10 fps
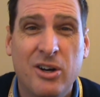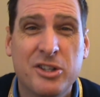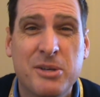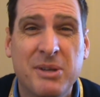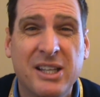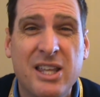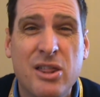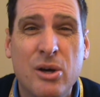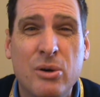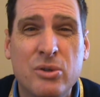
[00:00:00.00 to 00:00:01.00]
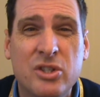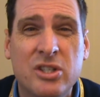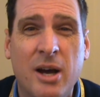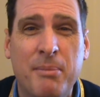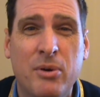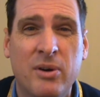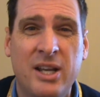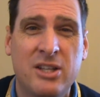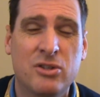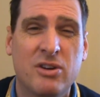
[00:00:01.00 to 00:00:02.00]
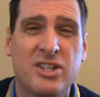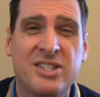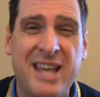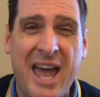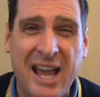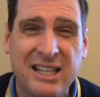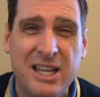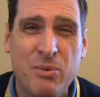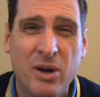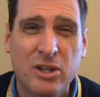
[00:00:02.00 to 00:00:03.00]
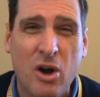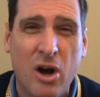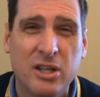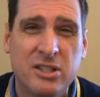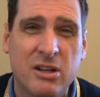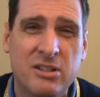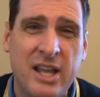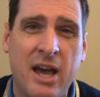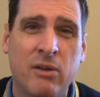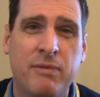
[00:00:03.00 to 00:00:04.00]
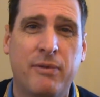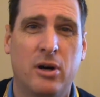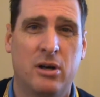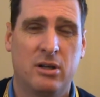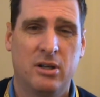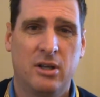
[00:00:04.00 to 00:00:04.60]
Ultimately, those submarines are exactly what caused their downfall